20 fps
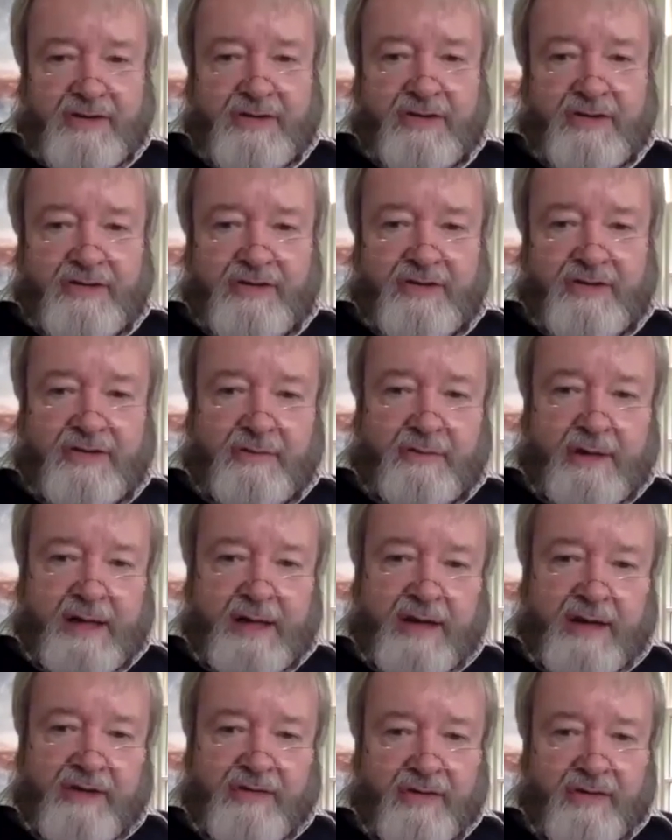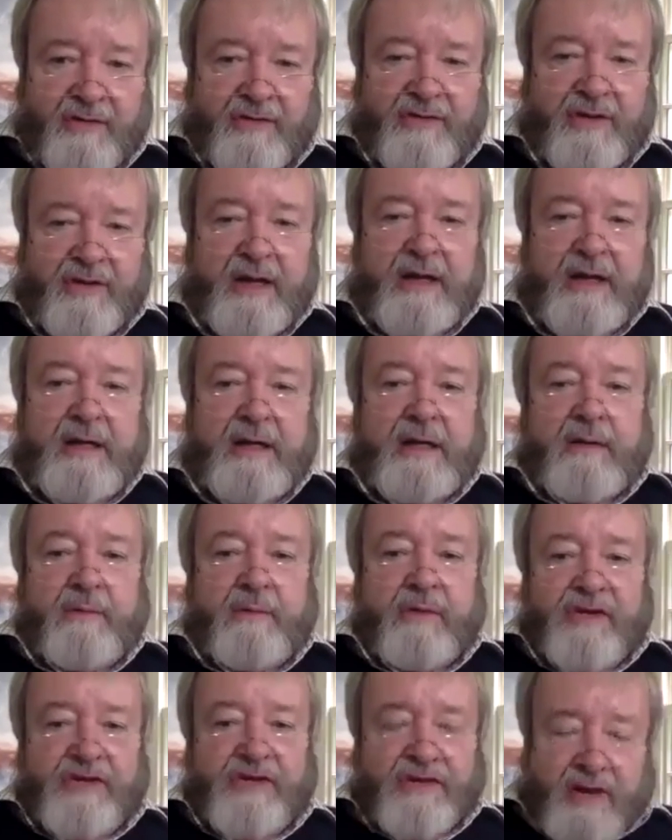since the Renaissance.
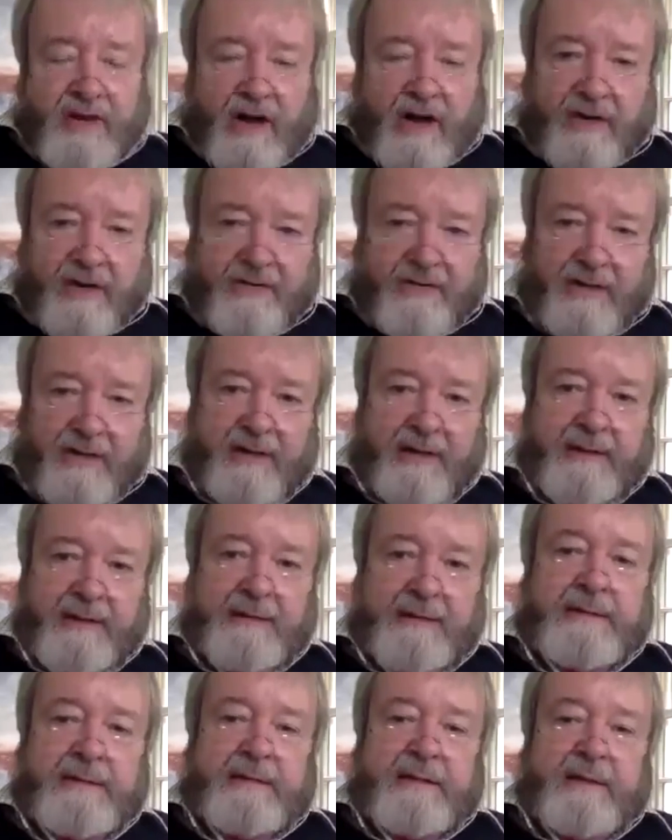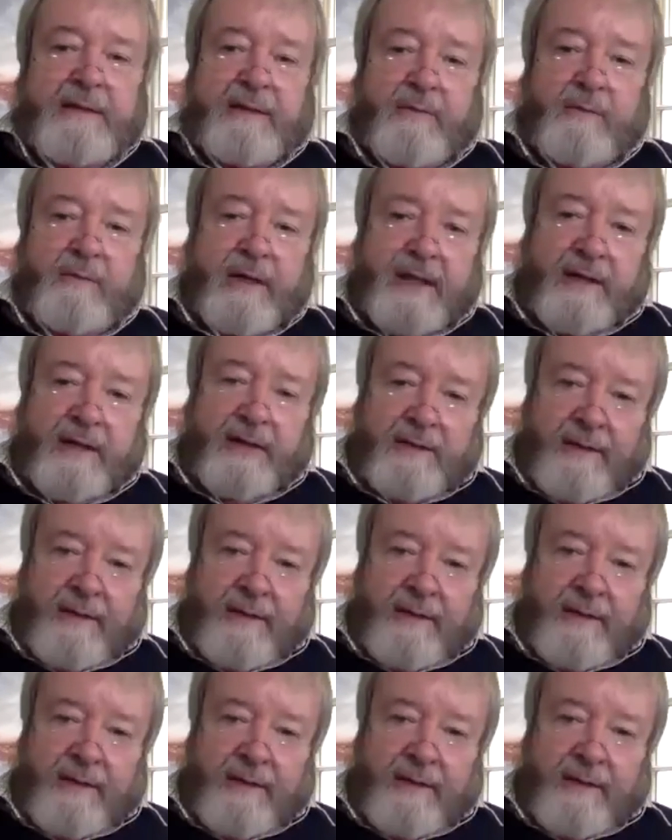We started with